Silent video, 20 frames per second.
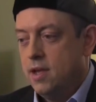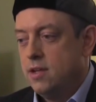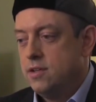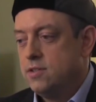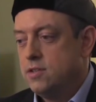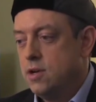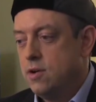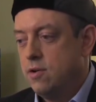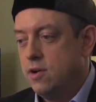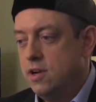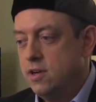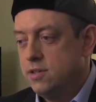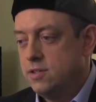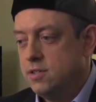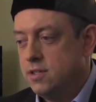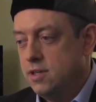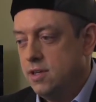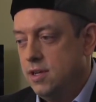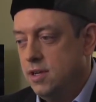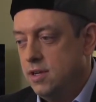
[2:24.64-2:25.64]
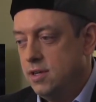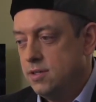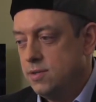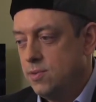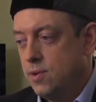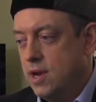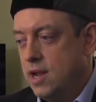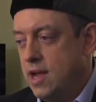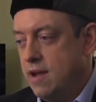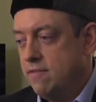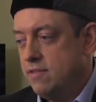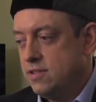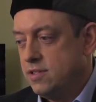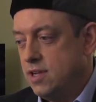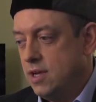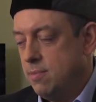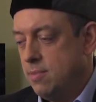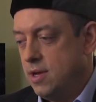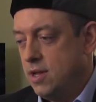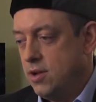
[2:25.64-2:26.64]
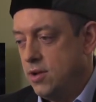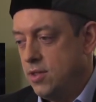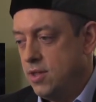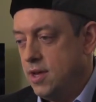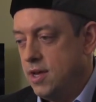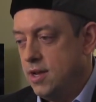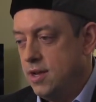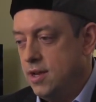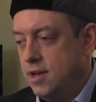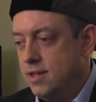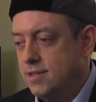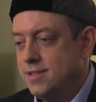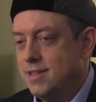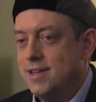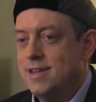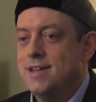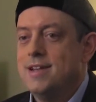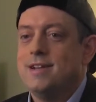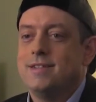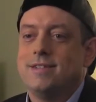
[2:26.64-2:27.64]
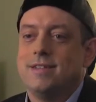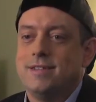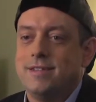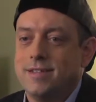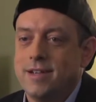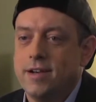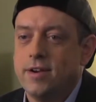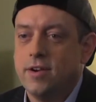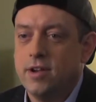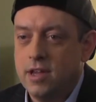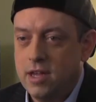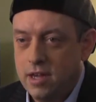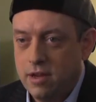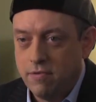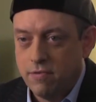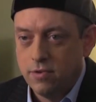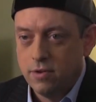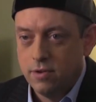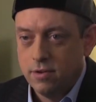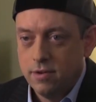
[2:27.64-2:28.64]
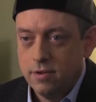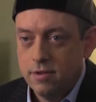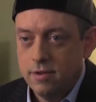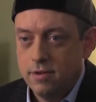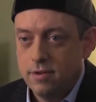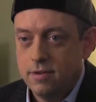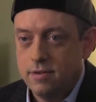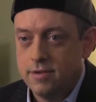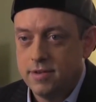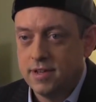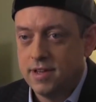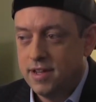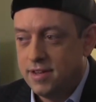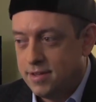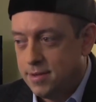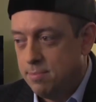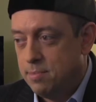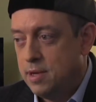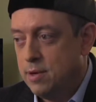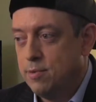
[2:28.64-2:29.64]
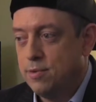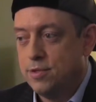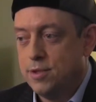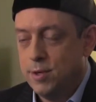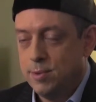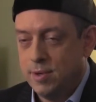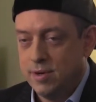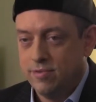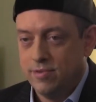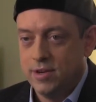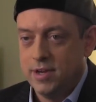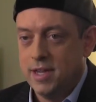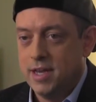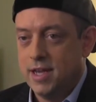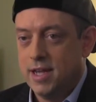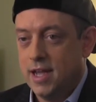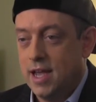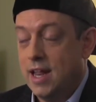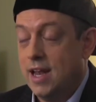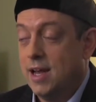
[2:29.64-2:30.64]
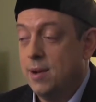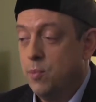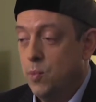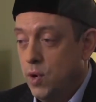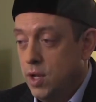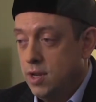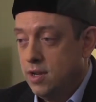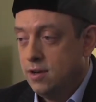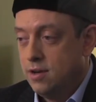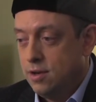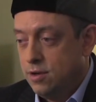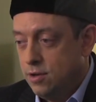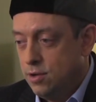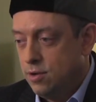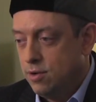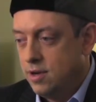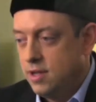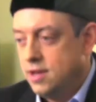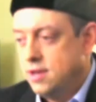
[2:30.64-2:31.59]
So here's what I have to say about all that. It's a necessary evil to get to be with you every day, and I'm willing to do it.